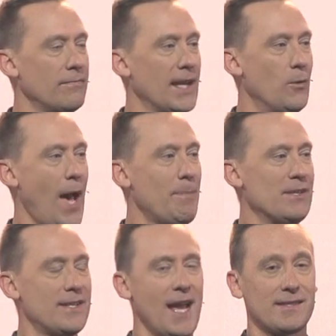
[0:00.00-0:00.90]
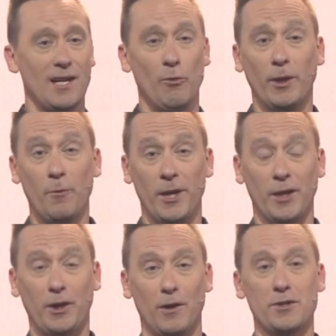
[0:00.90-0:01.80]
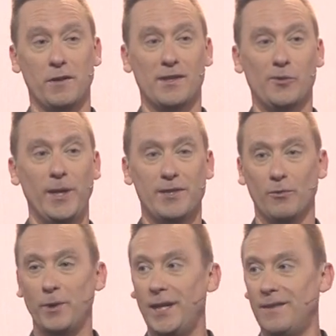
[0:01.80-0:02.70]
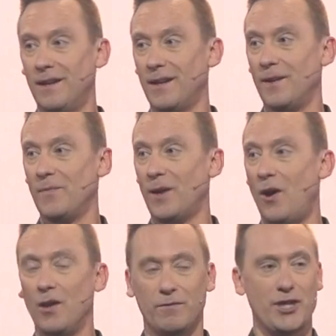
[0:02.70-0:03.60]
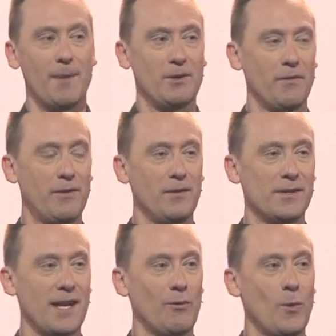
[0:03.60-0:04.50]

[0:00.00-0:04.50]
And what happens next, and I really want to encourage you this week to read all of chapter 37.